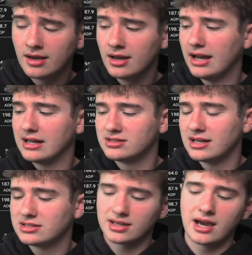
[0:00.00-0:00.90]
it's
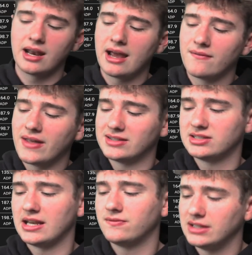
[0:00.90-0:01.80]
nice to kind of have that
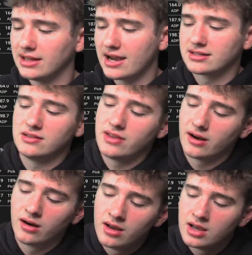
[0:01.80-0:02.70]
safety locked in
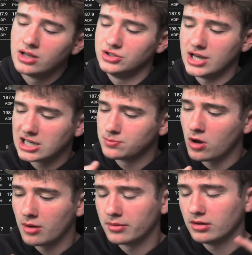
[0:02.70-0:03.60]
there. Josh
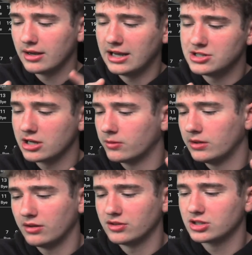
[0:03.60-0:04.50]
Palmer, AJ Green,
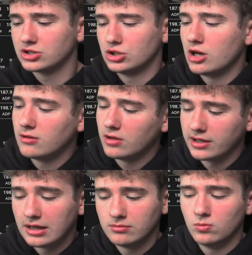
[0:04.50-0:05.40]
Laviska Shenault,
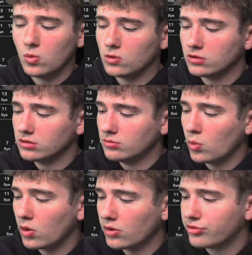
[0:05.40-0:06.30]
again,
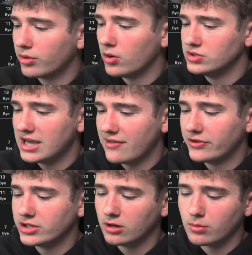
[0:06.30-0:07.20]
more throws at the
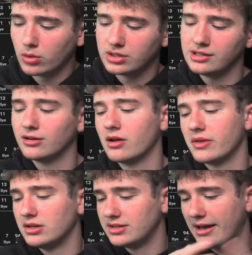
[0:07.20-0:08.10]
dartboard here, and
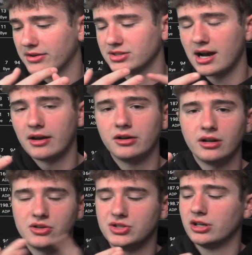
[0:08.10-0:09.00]
then Dallas Goddard
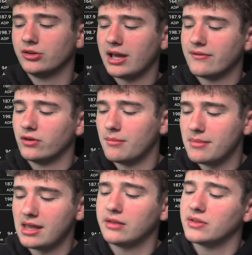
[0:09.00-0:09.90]
and Gerald Everett
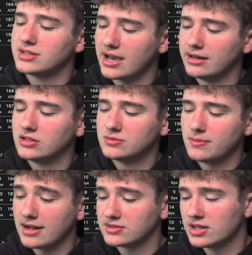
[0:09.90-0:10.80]
manning the tight end
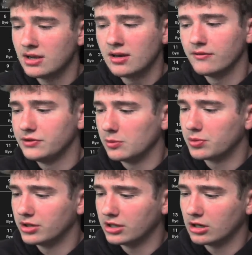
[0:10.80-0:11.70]
spots. Feel
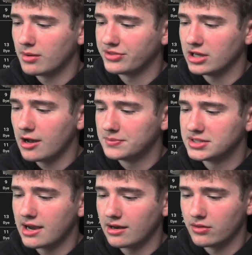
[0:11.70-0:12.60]
pretty good about the
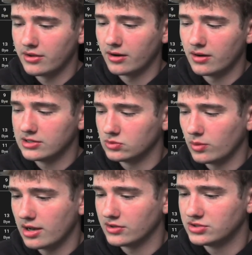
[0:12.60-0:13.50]
upside there as
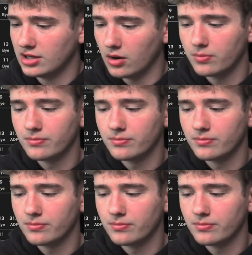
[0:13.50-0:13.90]
well. So,